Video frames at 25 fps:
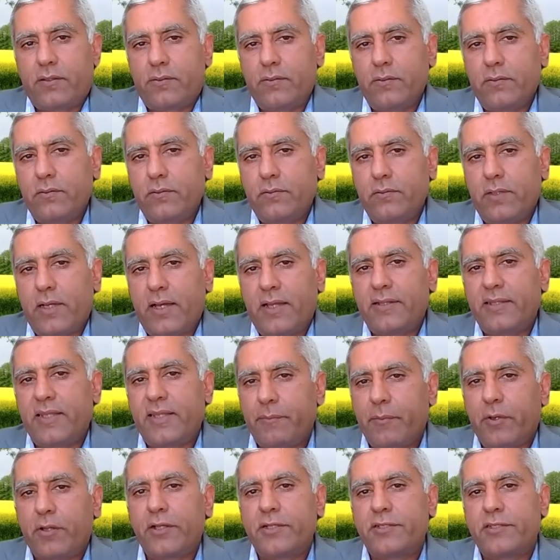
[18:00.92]
to, and
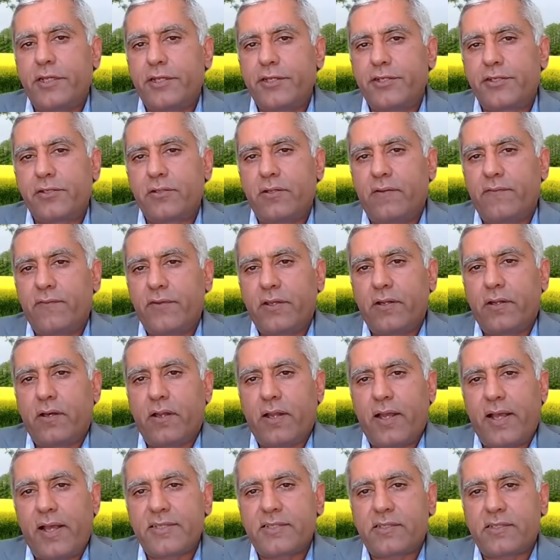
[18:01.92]
demonization of
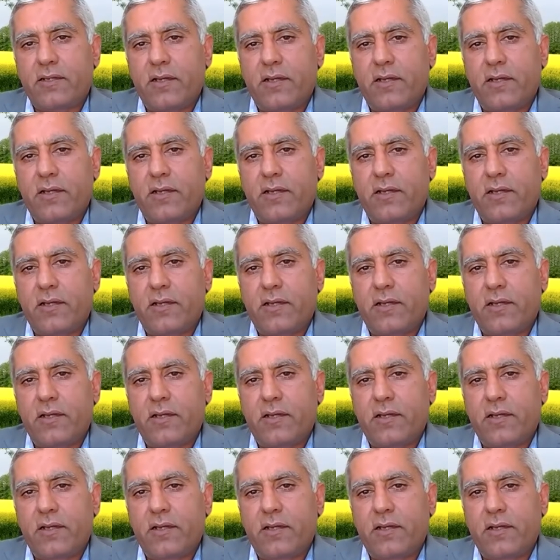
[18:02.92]
Iran has